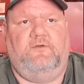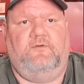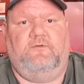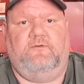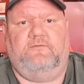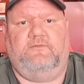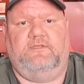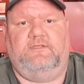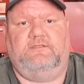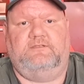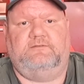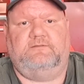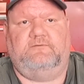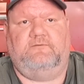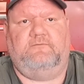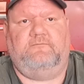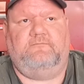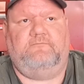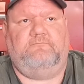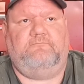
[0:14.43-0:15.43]
with these
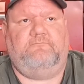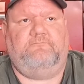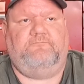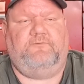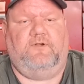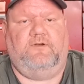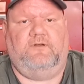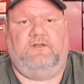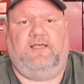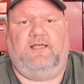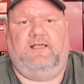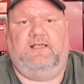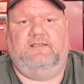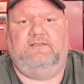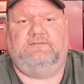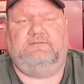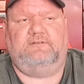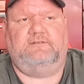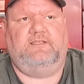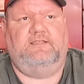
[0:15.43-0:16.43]

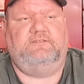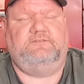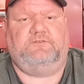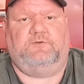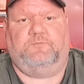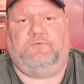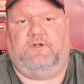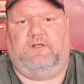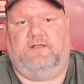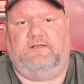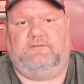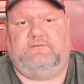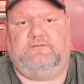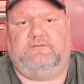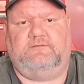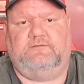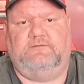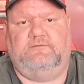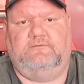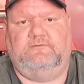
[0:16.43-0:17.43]
fertilizer and diesel
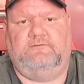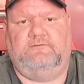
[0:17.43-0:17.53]
prices?